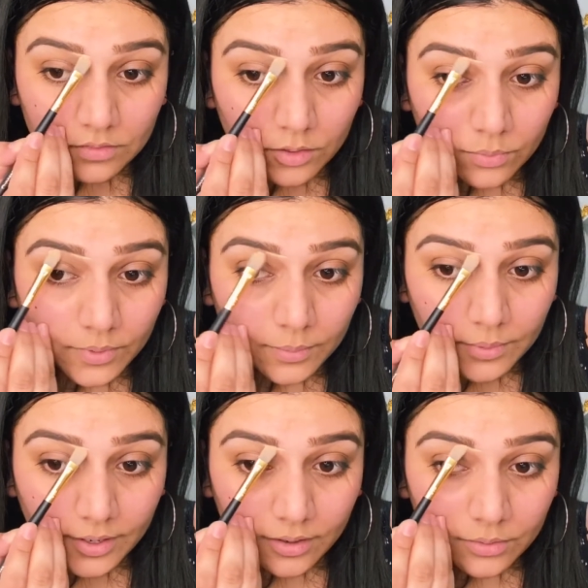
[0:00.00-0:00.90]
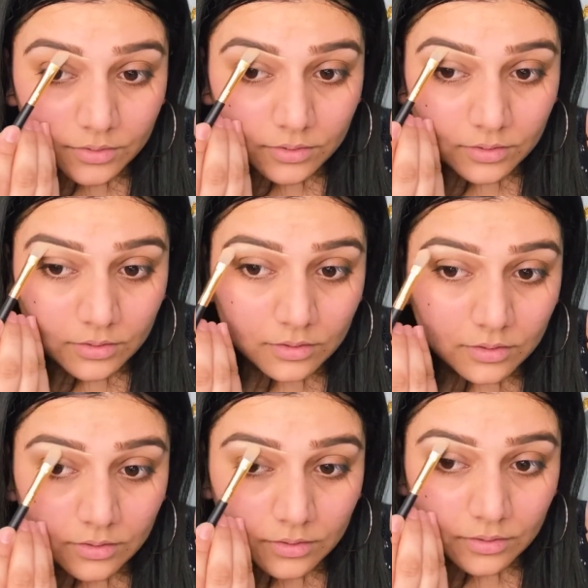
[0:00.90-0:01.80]
out my brows
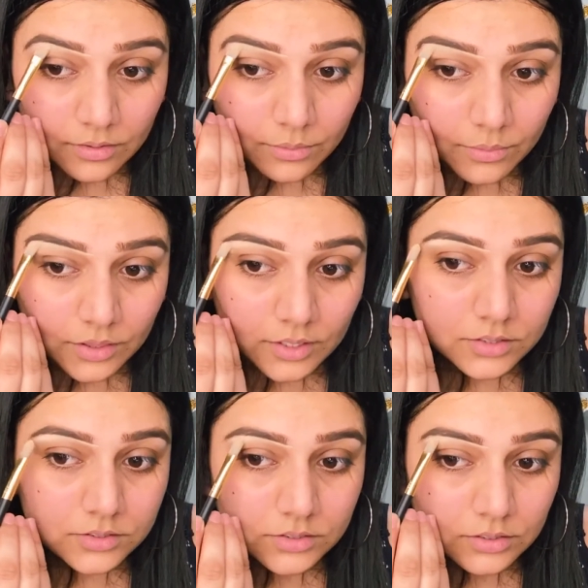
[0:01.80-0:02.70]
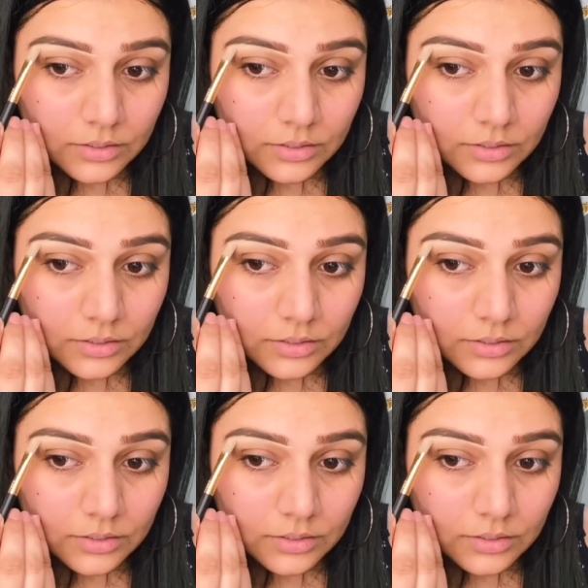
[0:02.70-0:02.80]
with this.